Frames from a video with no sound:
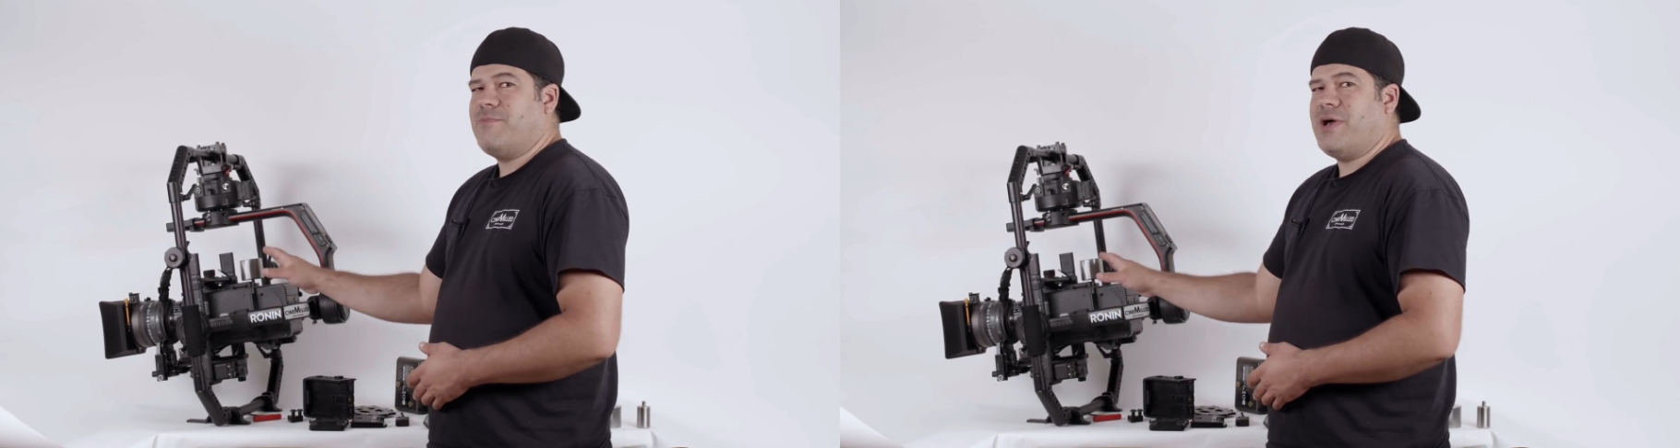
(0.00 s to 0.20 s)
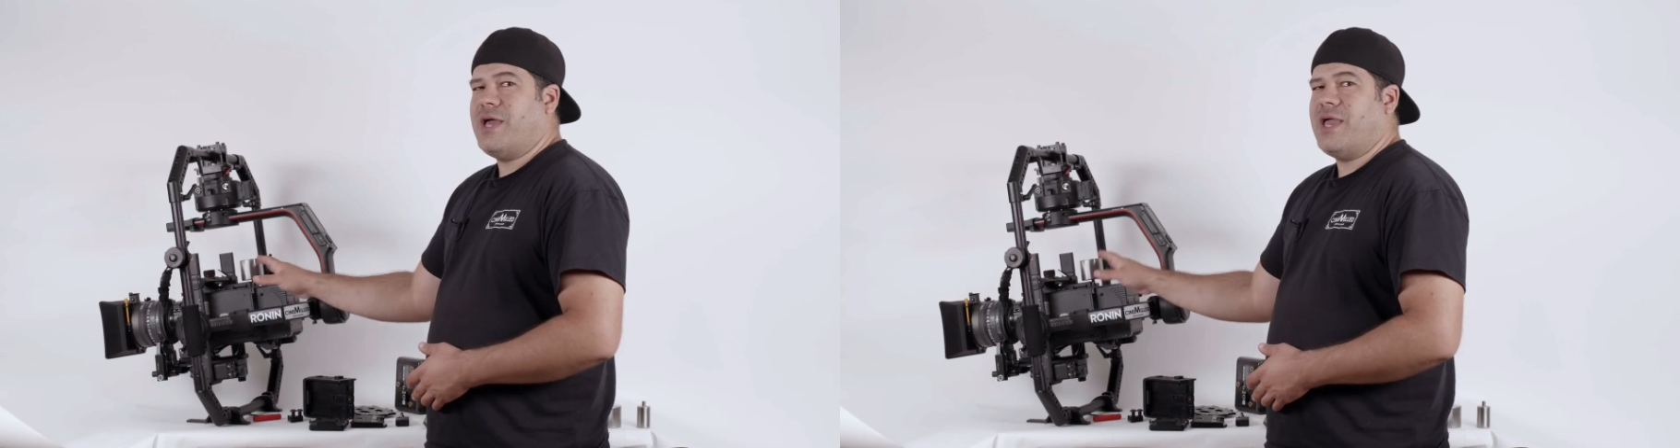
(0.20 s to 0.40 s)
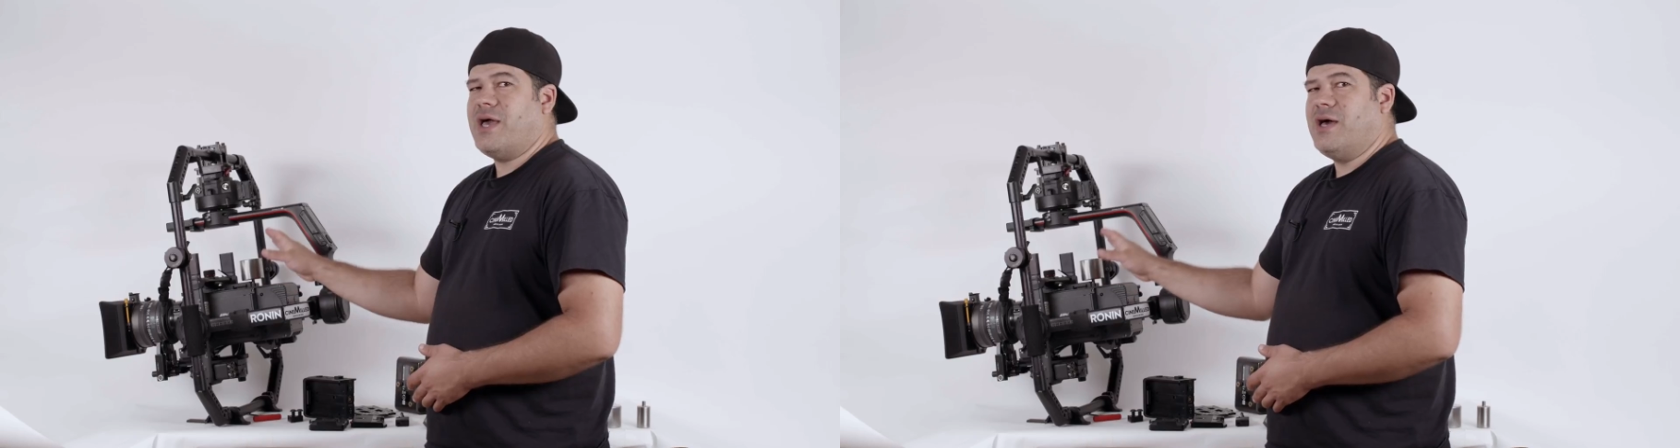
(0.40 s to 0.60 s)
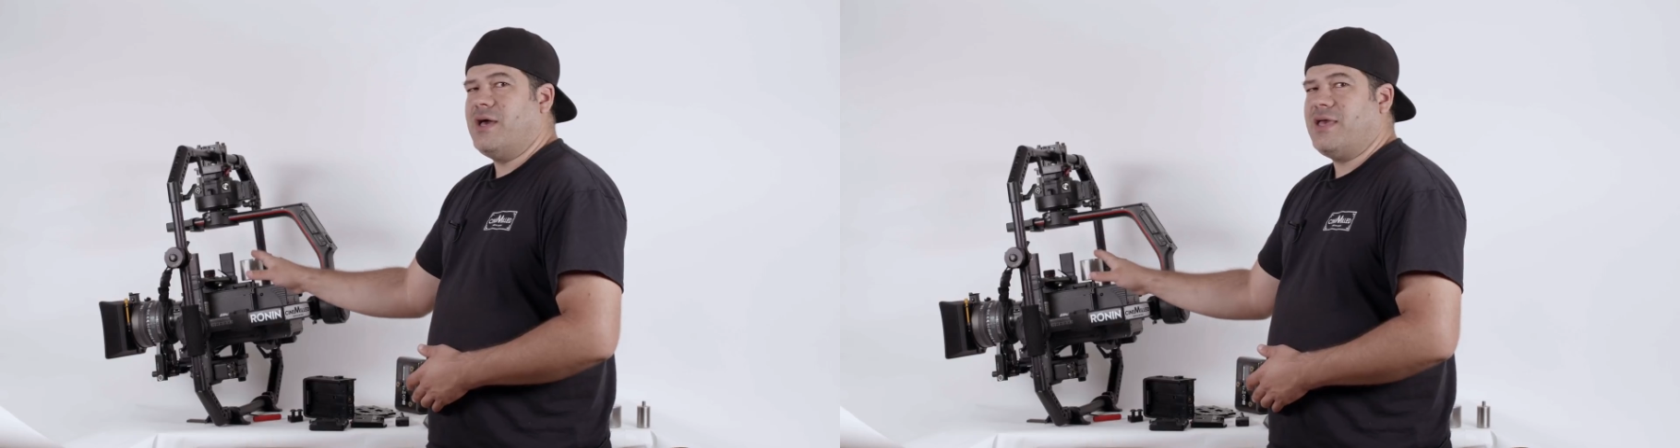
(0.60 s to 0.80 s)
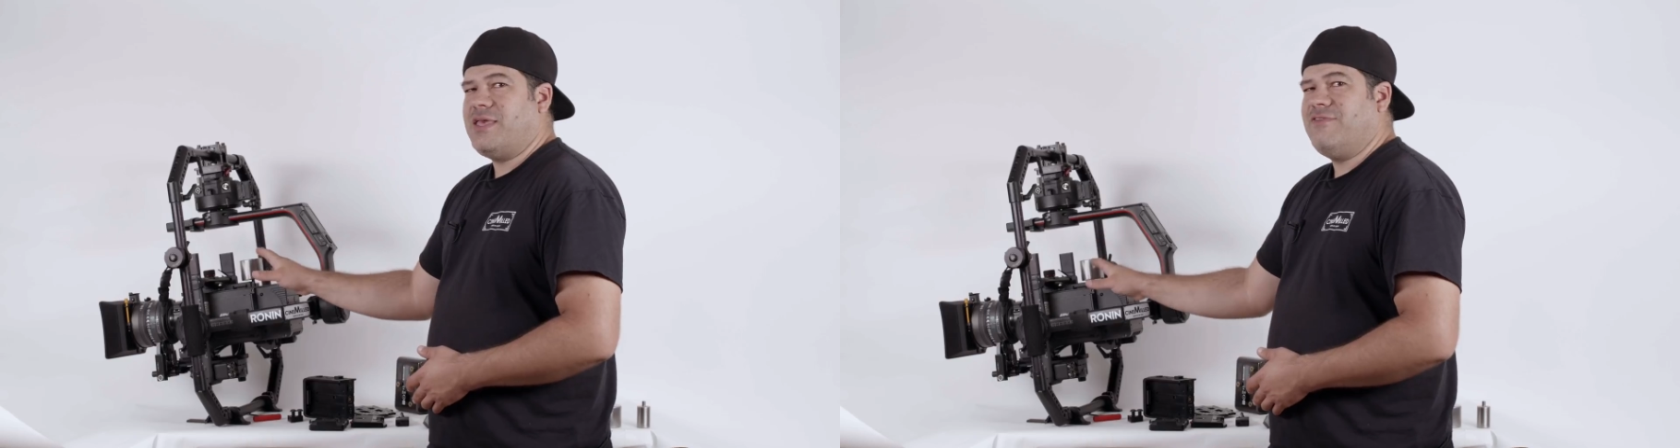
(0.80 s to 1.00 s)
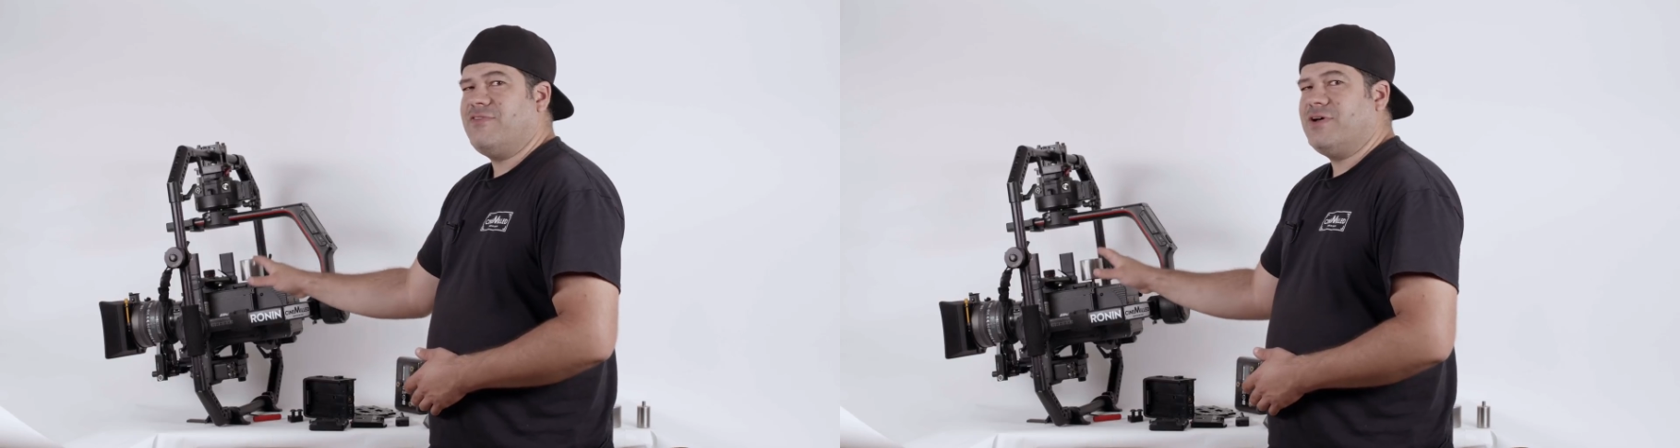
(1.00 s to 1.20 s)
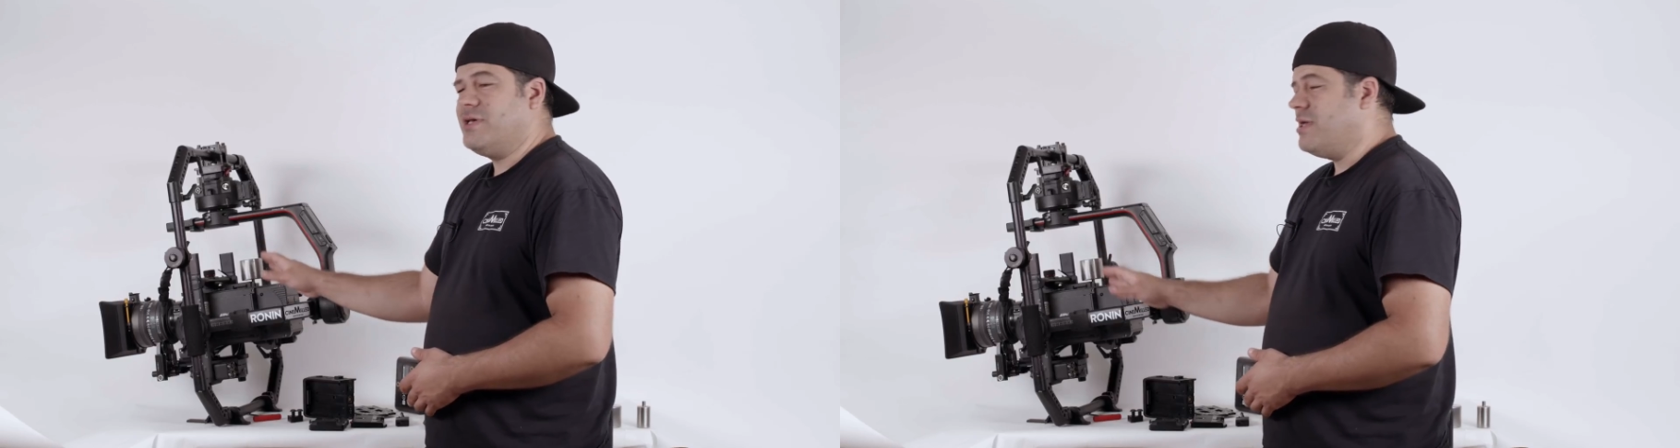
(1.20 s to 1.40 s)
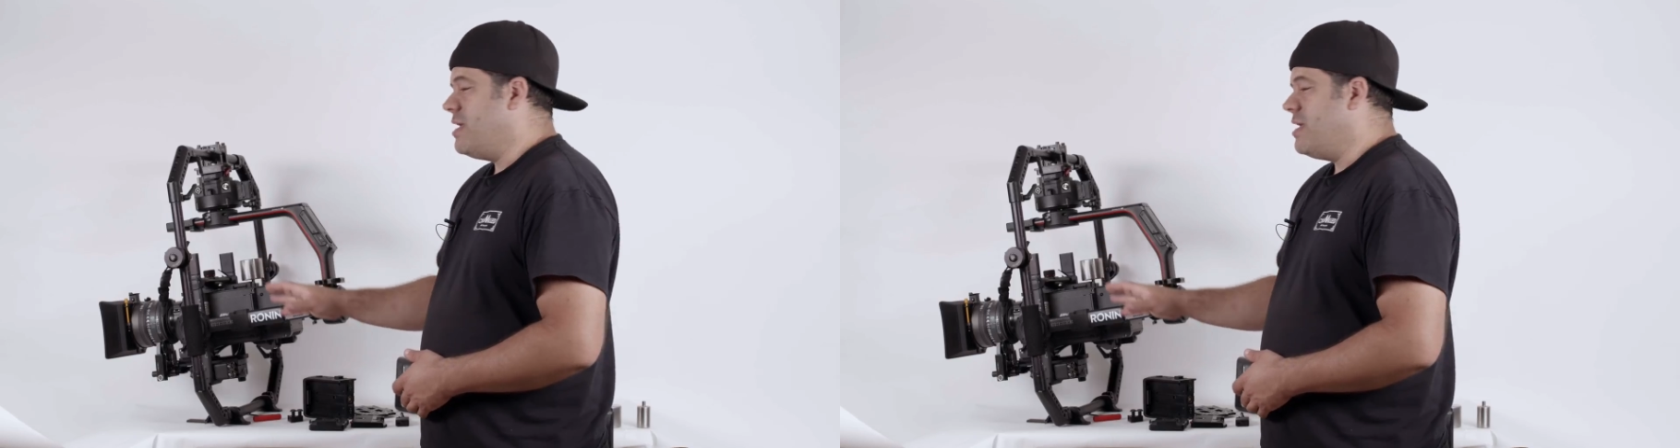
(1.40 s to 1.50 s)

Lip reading: my Eva,